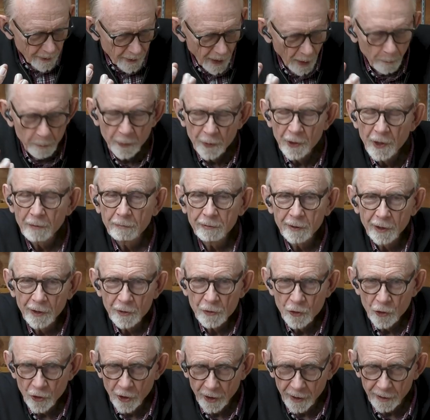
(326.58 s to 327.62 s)
a
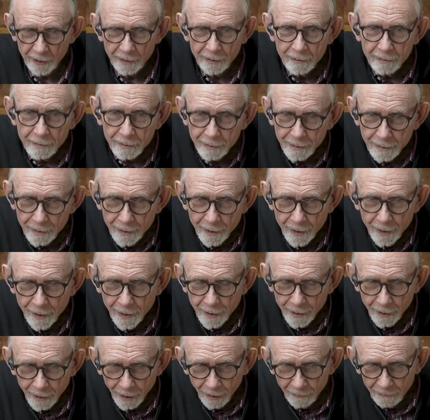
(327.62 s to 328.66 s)
privileging
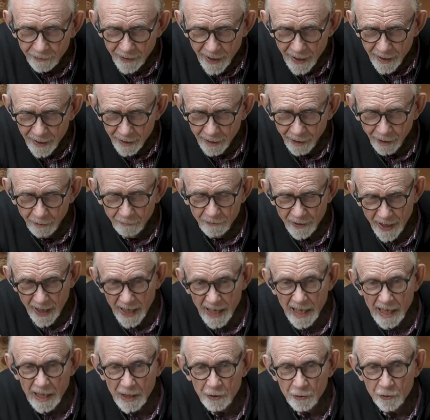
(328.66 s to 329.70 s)
of of
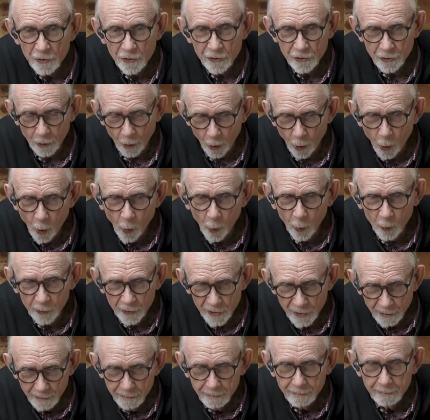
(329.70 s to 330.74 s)
aged old
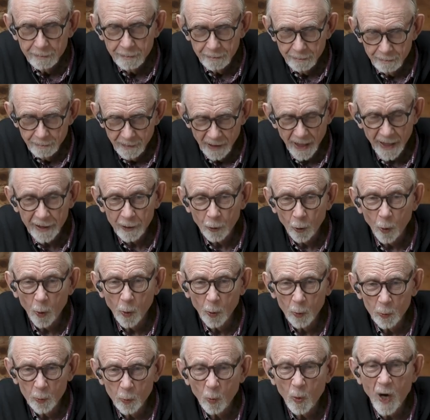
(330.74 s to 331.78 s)
like
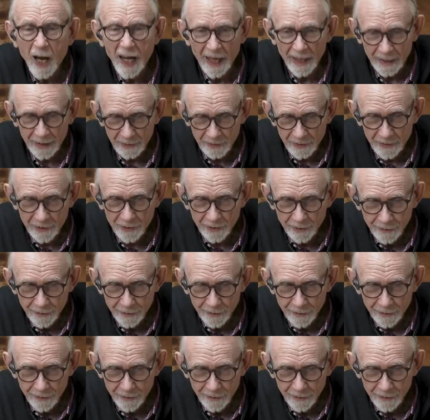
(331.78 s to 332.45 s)
old wines,